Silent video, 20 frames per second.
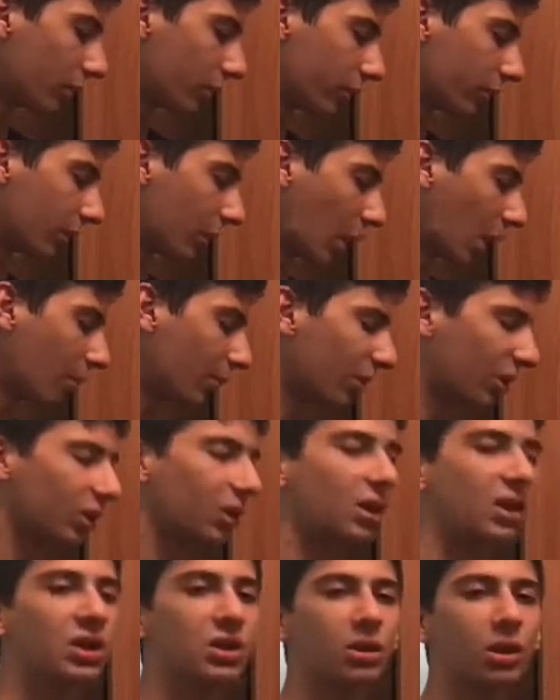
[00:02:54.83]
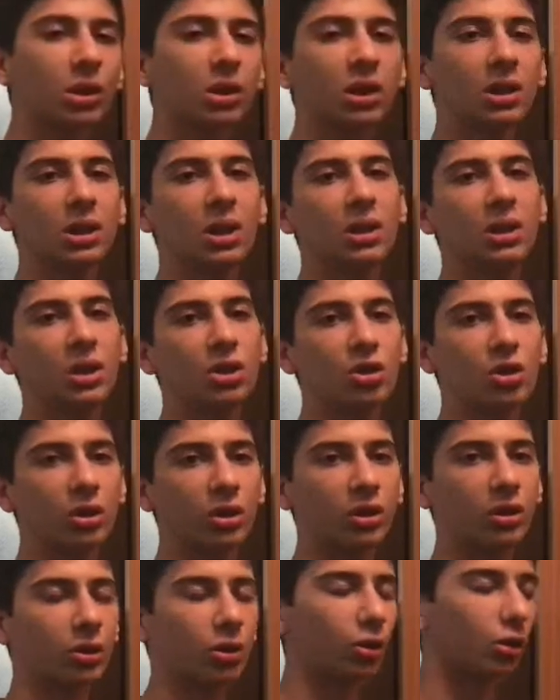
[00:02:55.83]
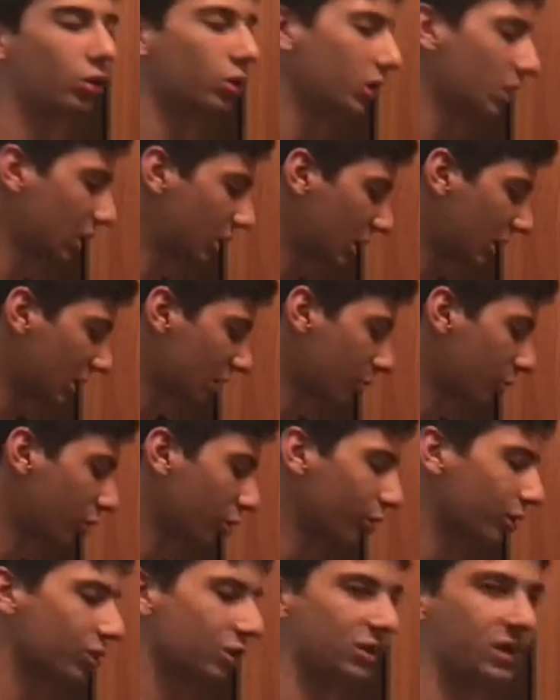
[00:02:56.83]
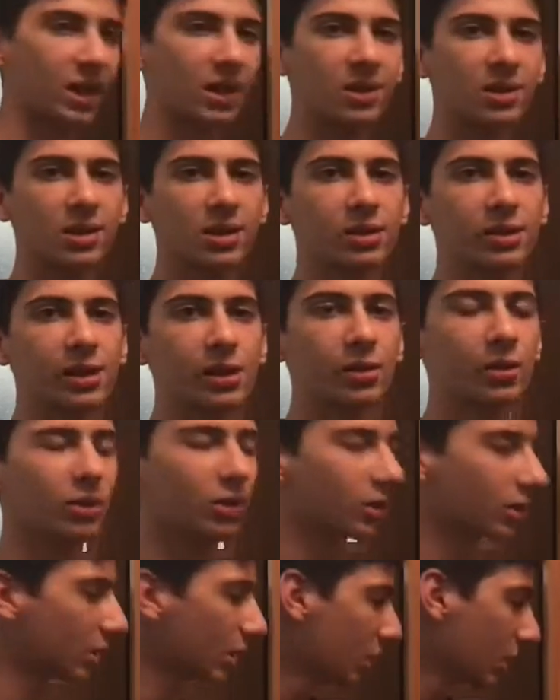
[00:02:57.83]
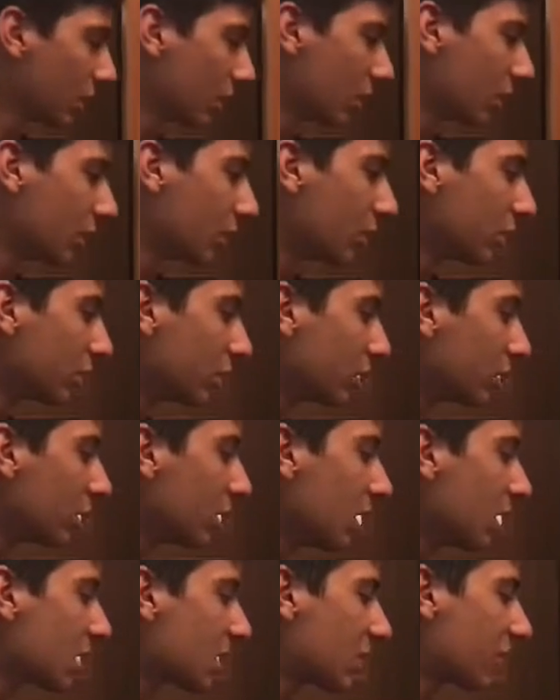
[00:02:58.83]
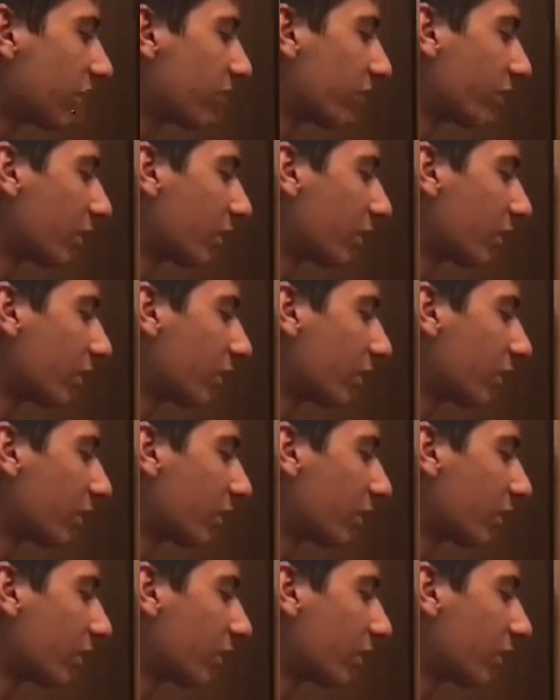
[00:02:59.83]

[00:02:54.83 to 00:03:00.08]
variable is not an integer or it is smaller than 0, this